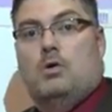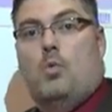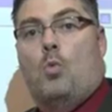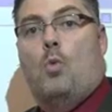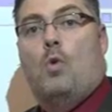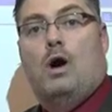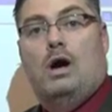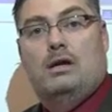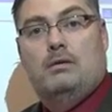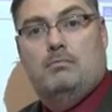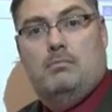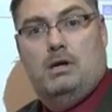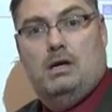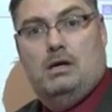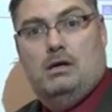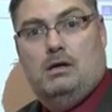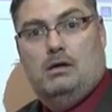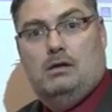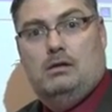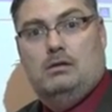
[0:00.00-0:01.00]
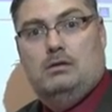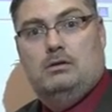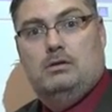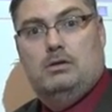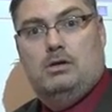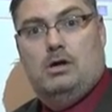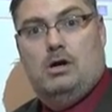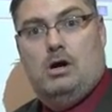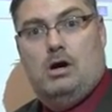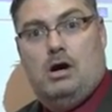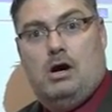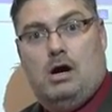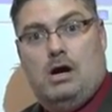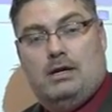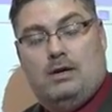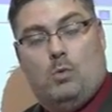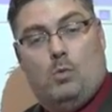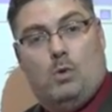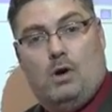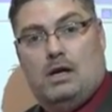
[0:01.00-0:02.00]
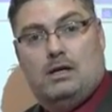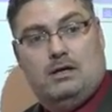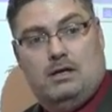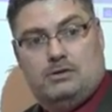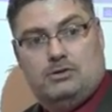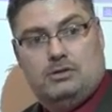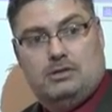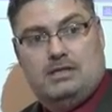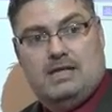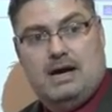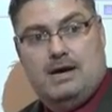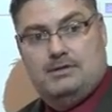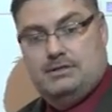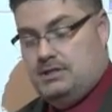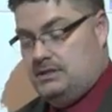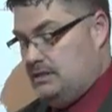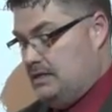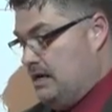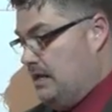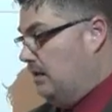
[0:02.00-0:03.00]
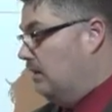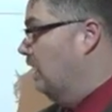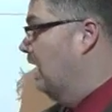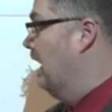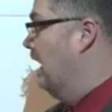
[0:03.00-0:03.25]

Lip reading: 1 mil on a $100,000